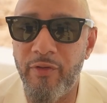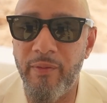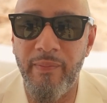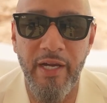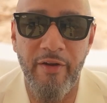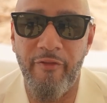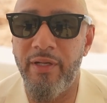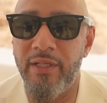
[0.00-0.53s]
from
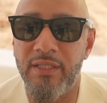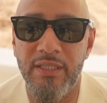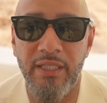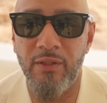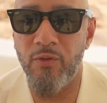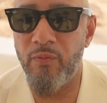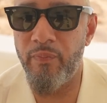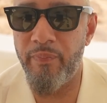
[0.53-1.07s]
every
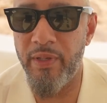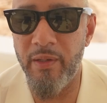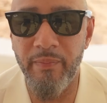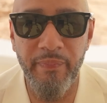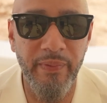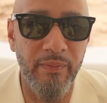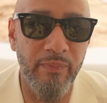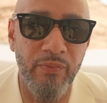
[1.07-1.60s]
single
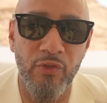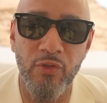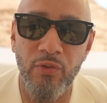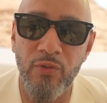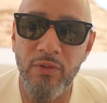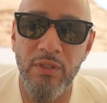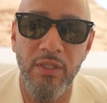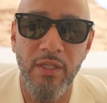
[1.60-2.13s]
bump and
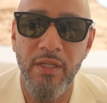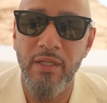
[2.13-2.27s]
bruise.